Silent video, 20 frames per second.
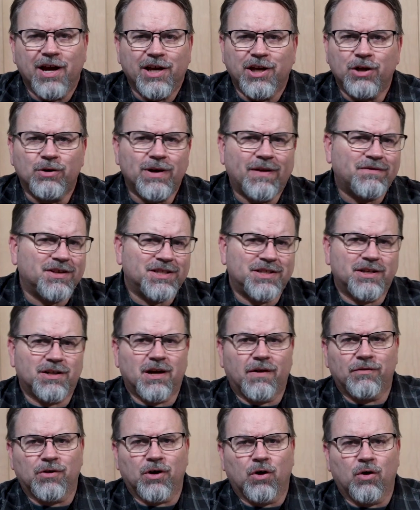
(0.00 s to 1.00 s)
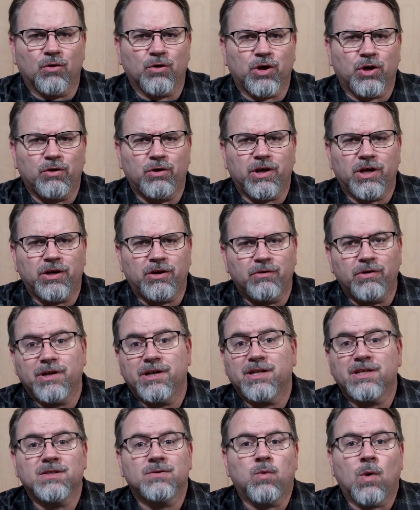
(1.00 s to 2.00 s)
You don't have to send off the whole unit. You can
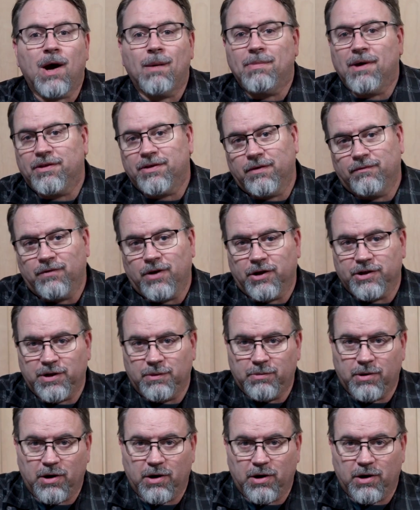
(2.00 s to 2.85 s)
just swap out the faulty